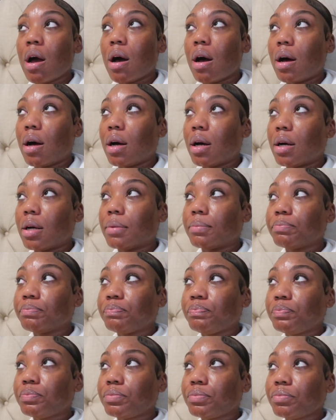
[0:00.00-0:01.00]
um,
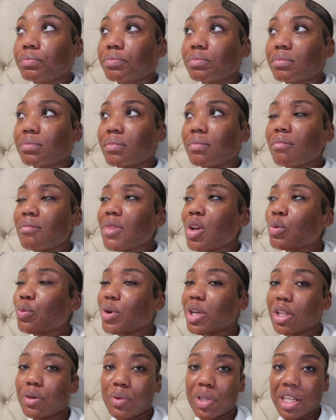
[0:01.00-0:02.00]

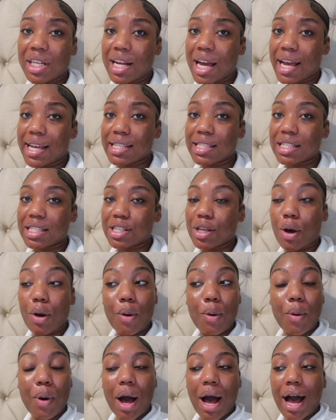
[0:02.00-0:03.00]
really really nice
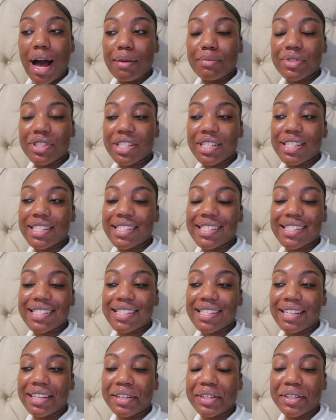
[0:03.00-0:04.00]
so I'm just
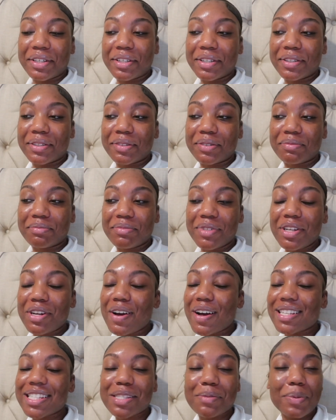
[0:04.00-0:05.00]
you know,
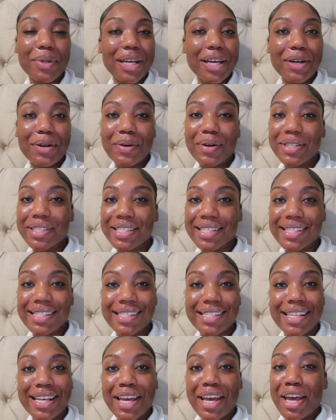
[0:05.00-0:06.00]
I just plan on just
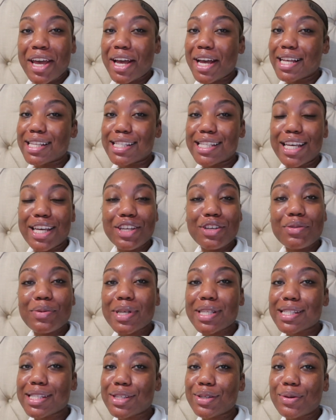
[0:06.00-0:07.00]

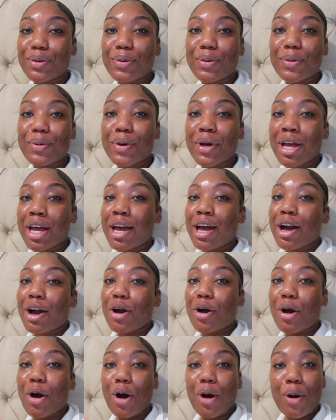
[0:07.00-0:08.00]
continuing to
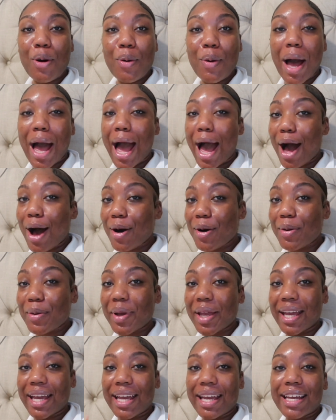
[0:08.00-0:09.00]
go
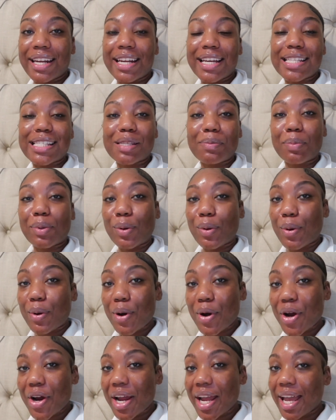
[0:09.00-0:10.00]
out and
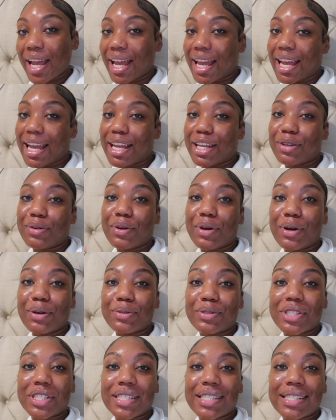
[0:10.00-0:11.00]
explore and, you
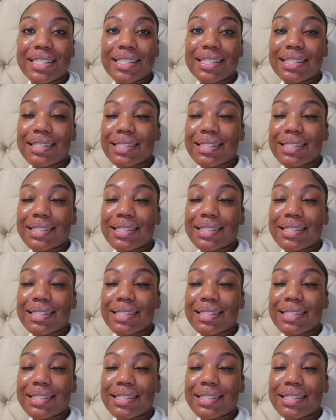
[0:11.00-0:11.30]
know, just